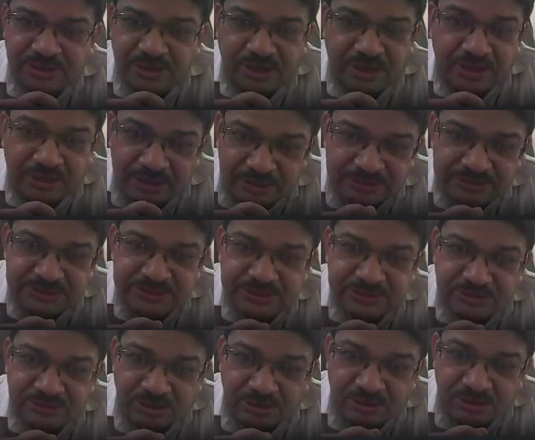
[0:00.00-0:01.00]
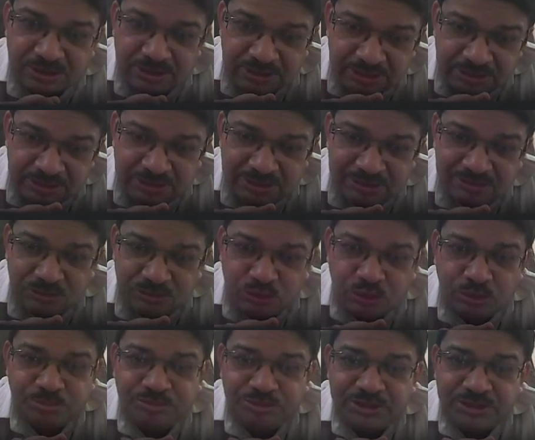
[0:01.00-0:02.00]
unless the concrete can
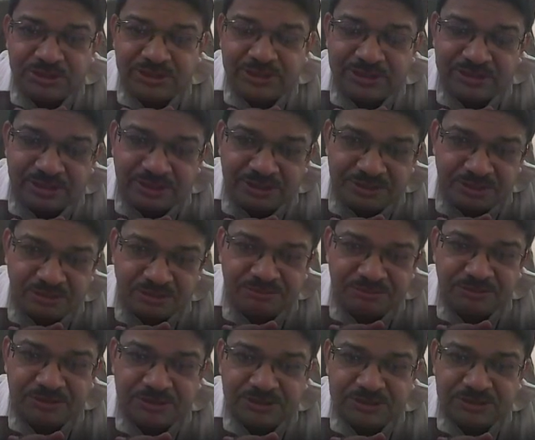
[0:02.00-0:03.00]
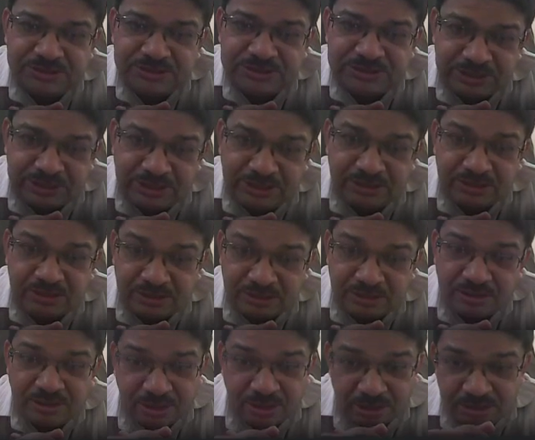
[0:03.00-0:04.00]
cope with that kind of strain
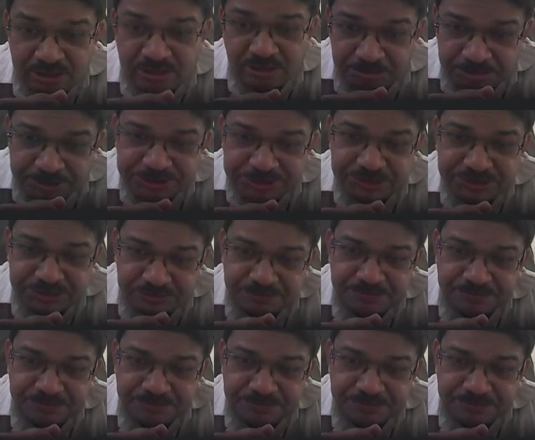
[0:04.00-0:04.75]
in compression.